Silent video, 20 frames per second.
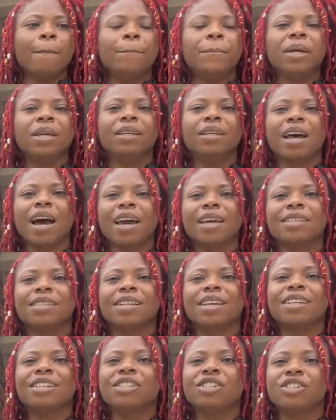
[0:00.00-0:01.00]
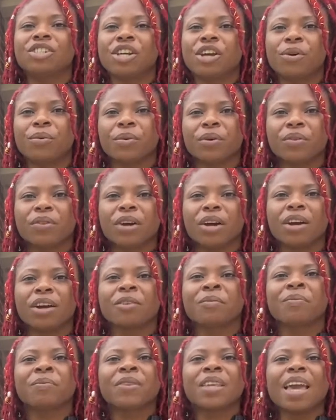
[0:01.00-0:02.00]
be nice and share with her.
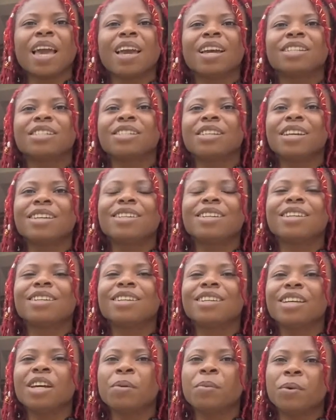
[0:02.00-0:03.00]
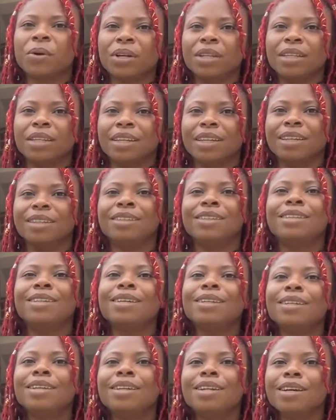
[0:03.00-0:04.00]
And she deliberately,
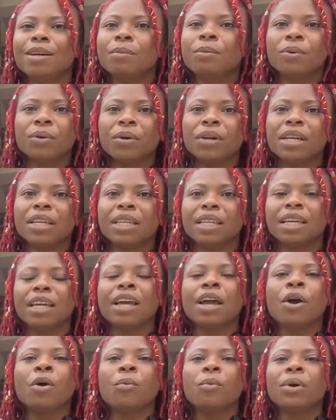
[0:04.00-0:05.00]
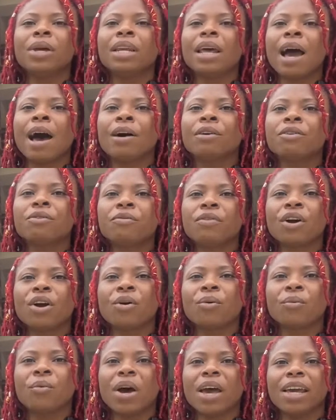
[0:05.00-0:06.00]
deliberately went out of
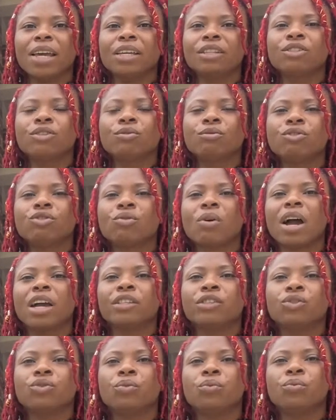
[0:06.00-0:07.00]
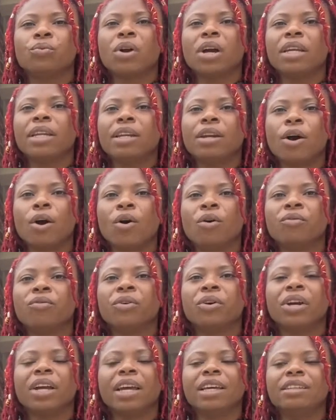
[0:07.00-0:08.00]
her way to try to run it
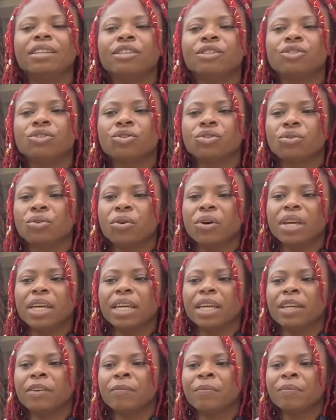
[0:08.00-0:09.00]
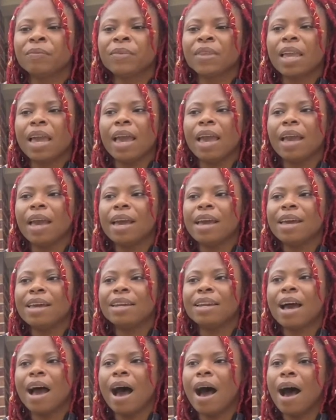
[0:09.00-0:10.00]
over and destroy it.
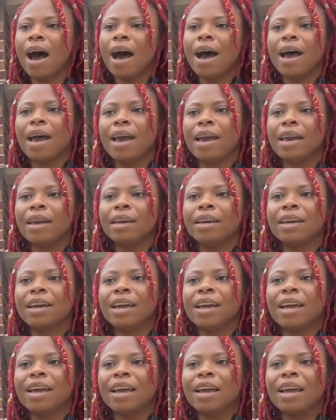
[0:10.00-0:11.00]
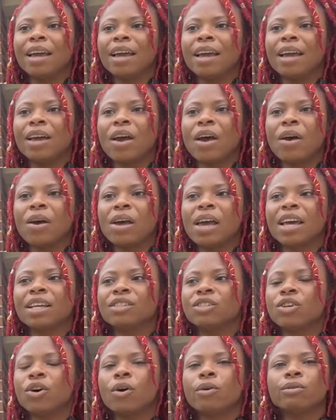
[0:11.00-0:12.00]
And I
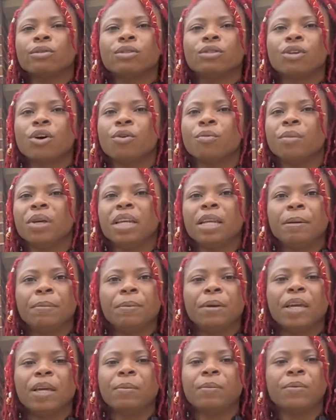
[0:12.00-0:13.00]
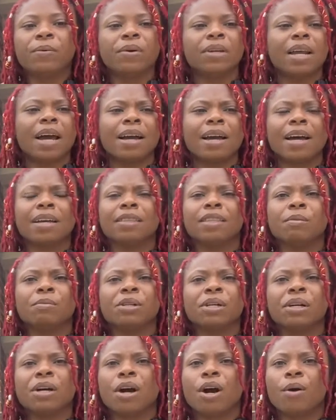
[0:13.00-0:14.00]
had told so many people and I got them
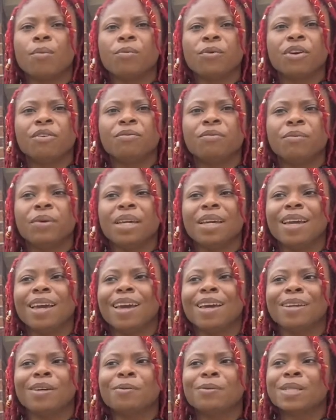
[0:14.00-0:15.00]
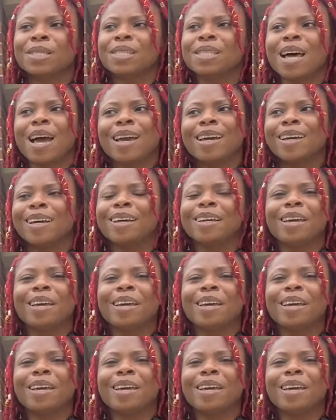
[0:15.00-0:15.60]
to come with me and it was like a